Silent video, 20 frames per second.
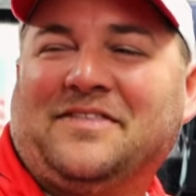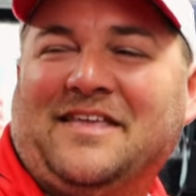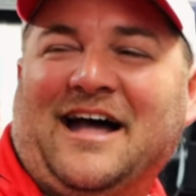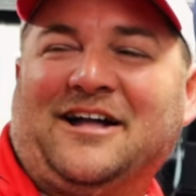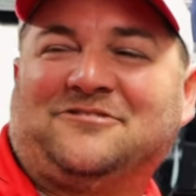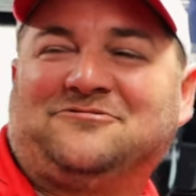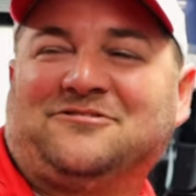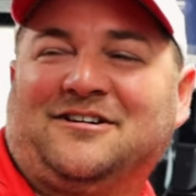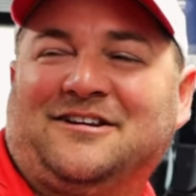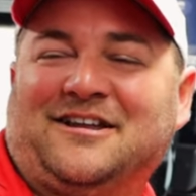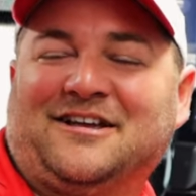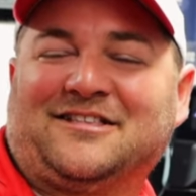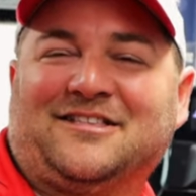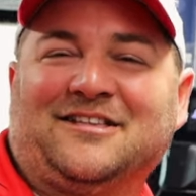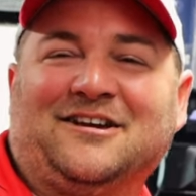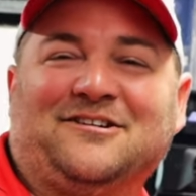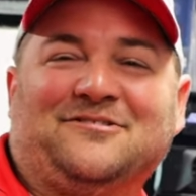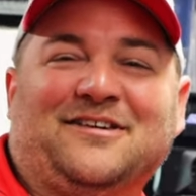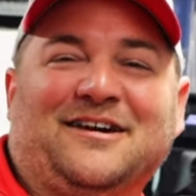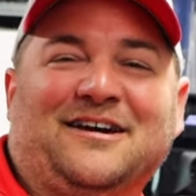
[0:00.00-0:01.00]
I try not funny.
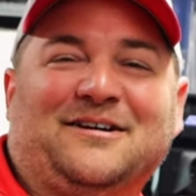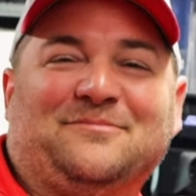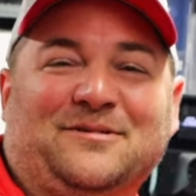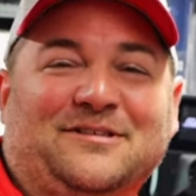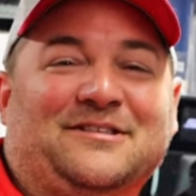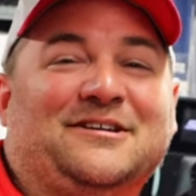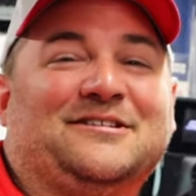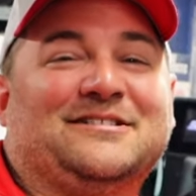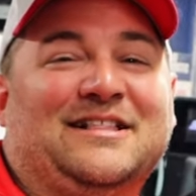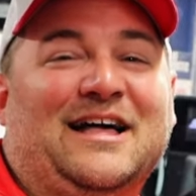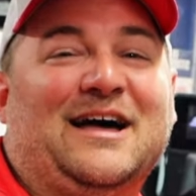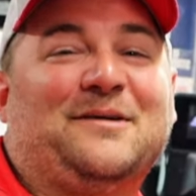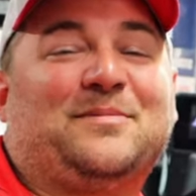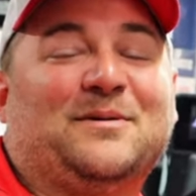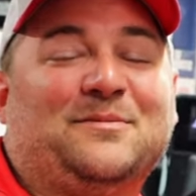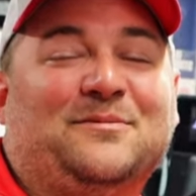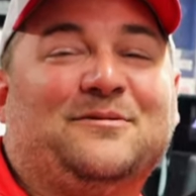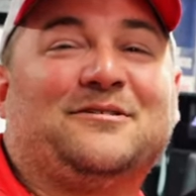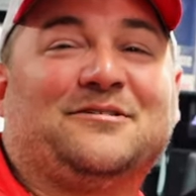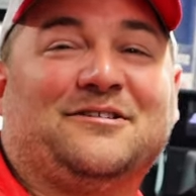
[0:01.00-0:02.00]
to do that, but there's a lot of
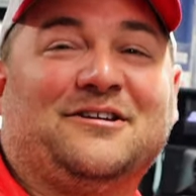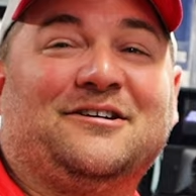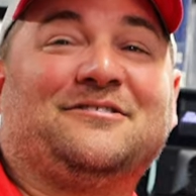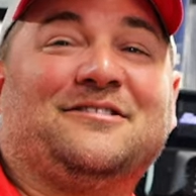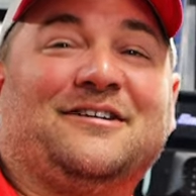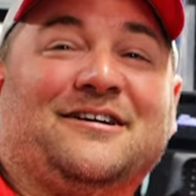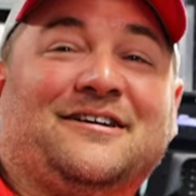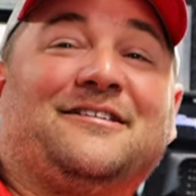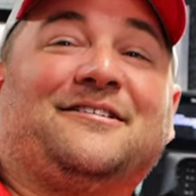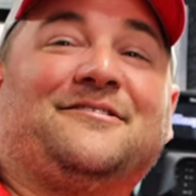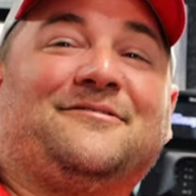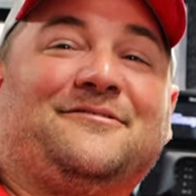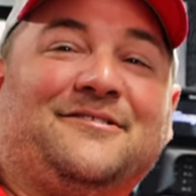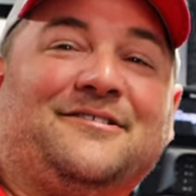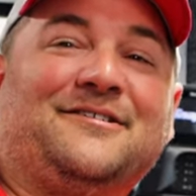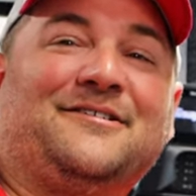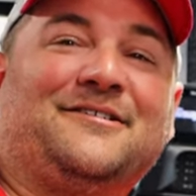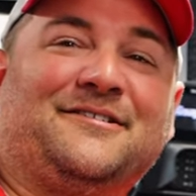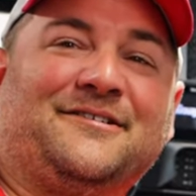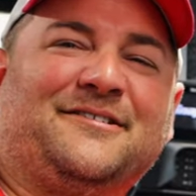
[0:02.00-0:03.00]
people who do that though.
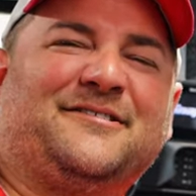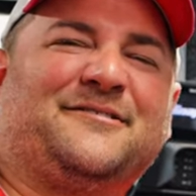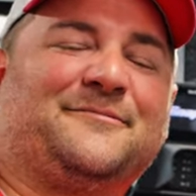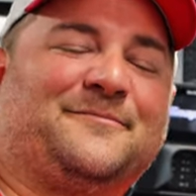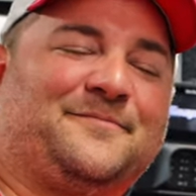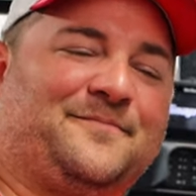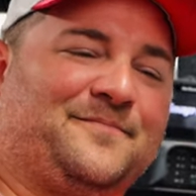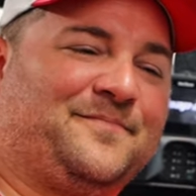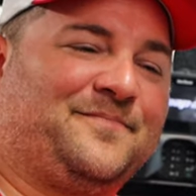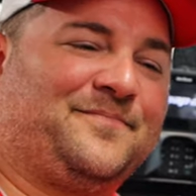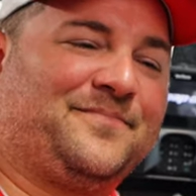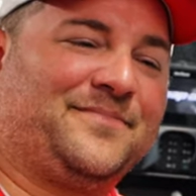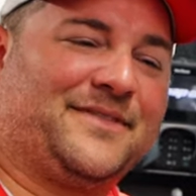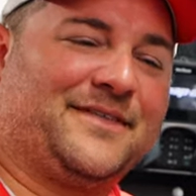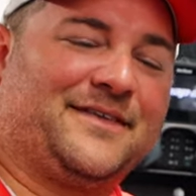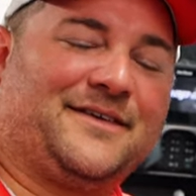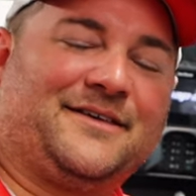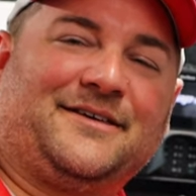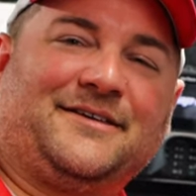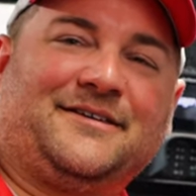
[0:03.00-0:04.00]
Yeah.
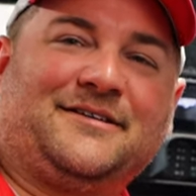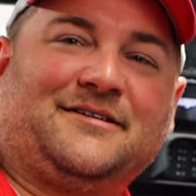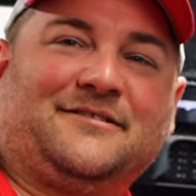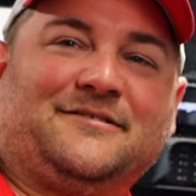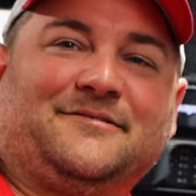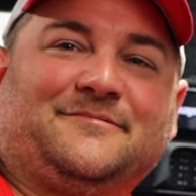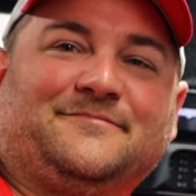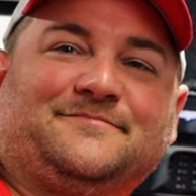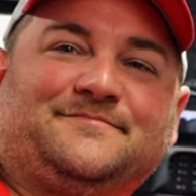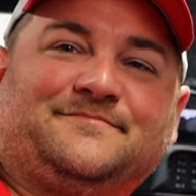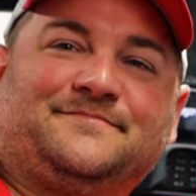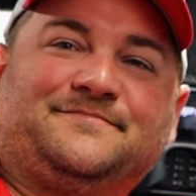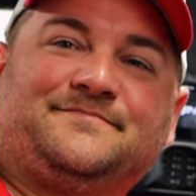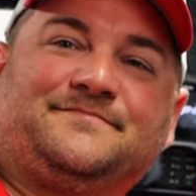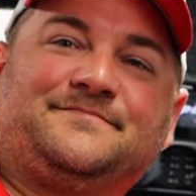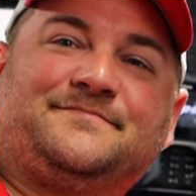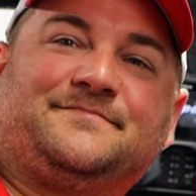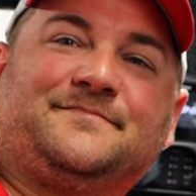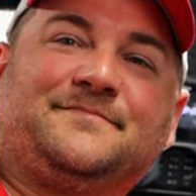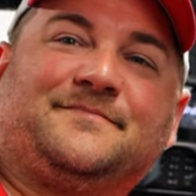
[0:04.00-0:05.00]
So you don't play
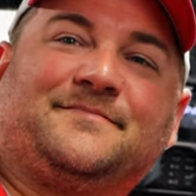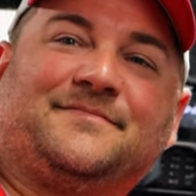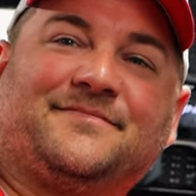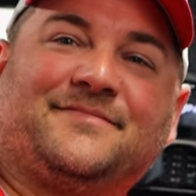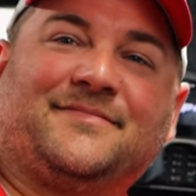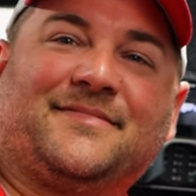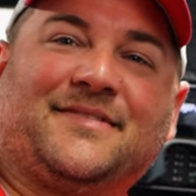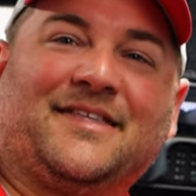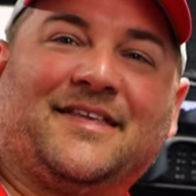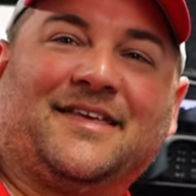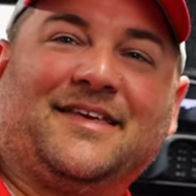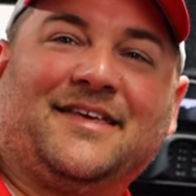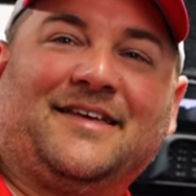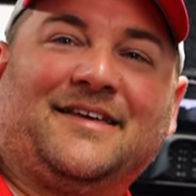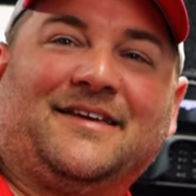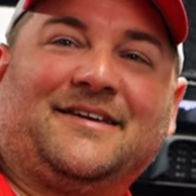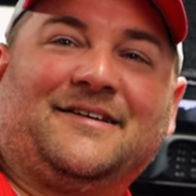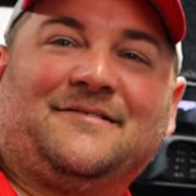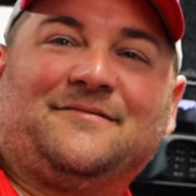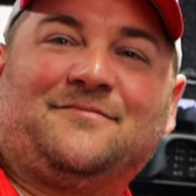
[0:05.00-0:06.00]
them them bad
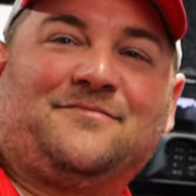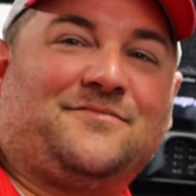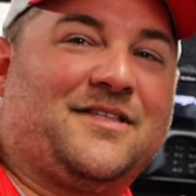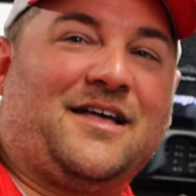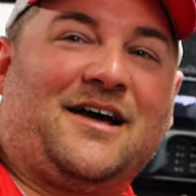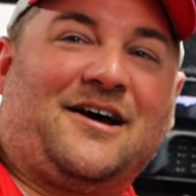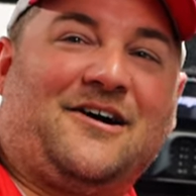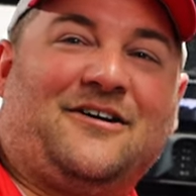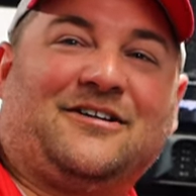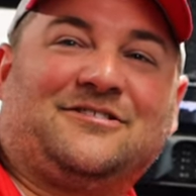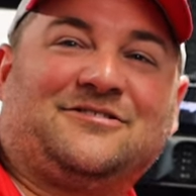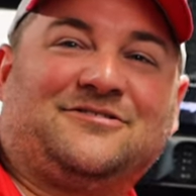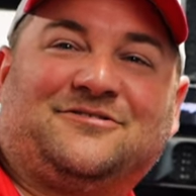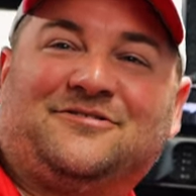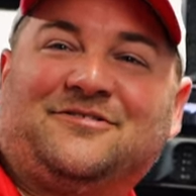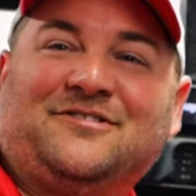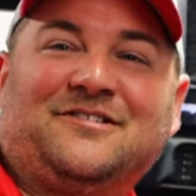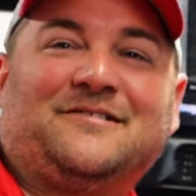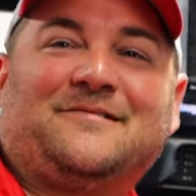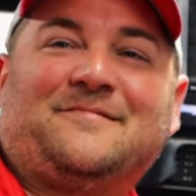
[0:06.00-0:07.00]
games. No, I,
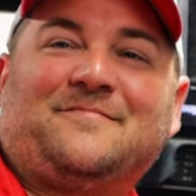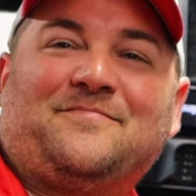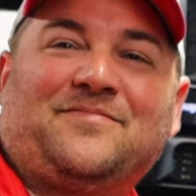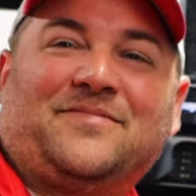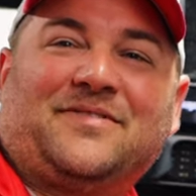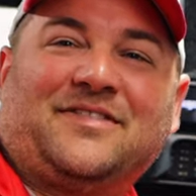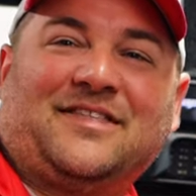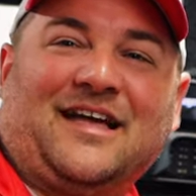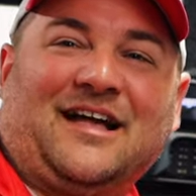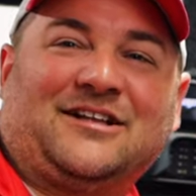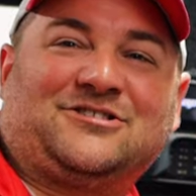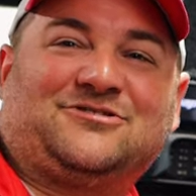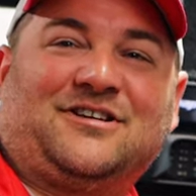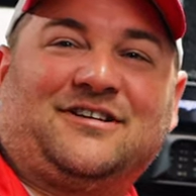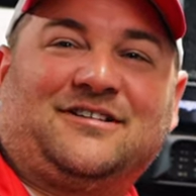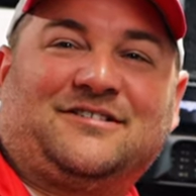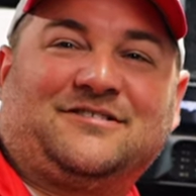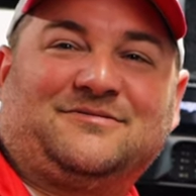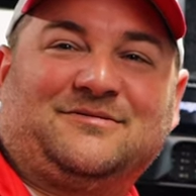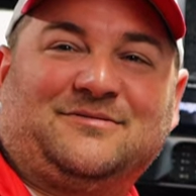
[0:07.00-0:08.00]
I
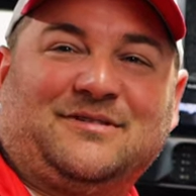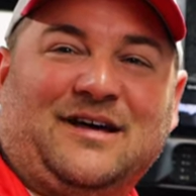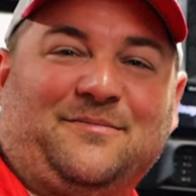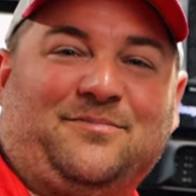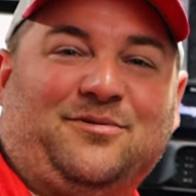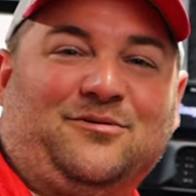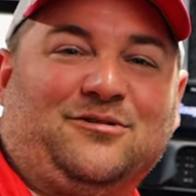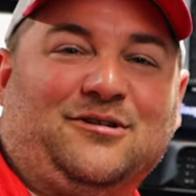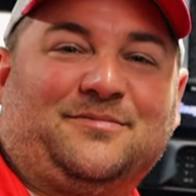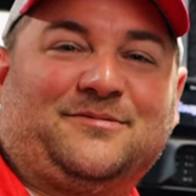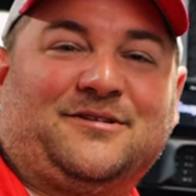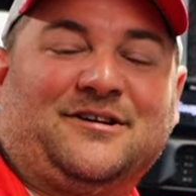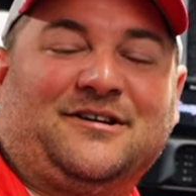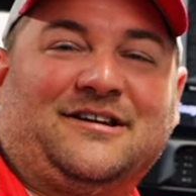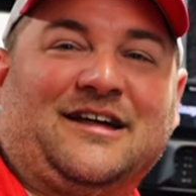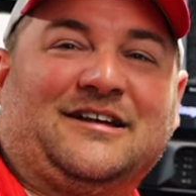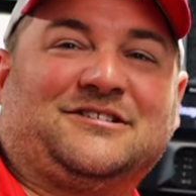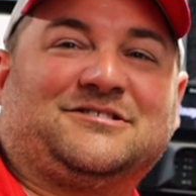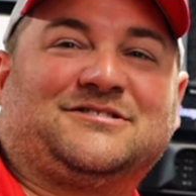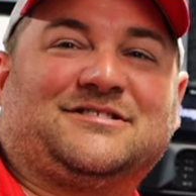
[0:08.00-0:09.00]
try to. I pull up there
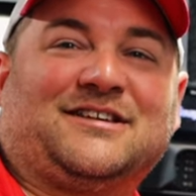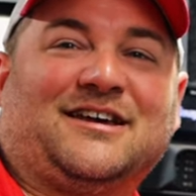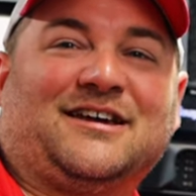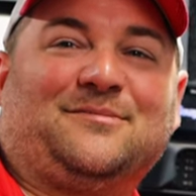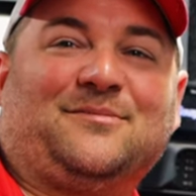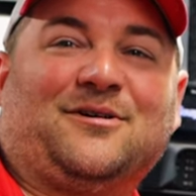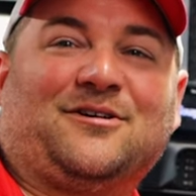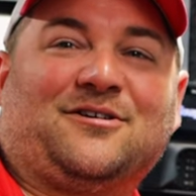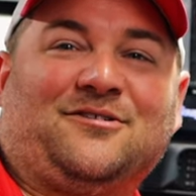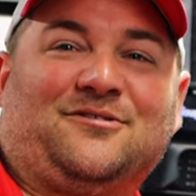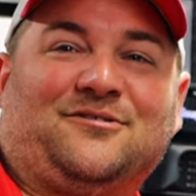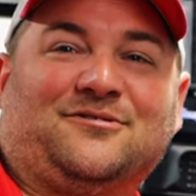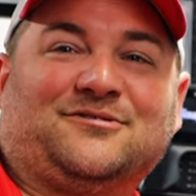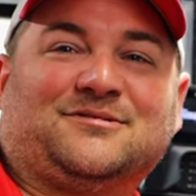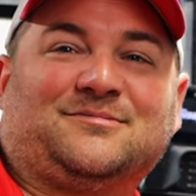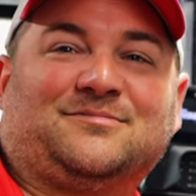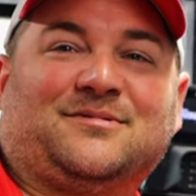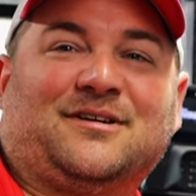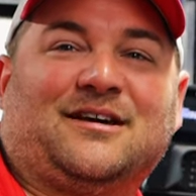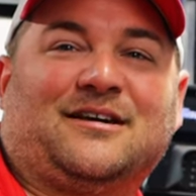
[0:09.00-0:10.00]
and I just stay in my car
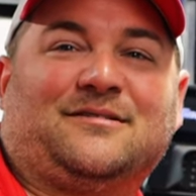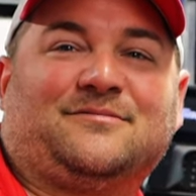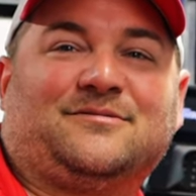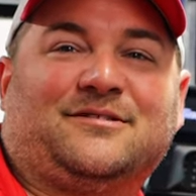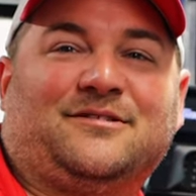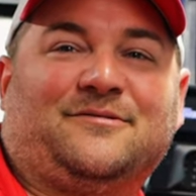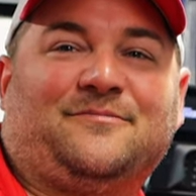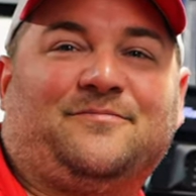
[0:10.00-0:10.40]
sometimes.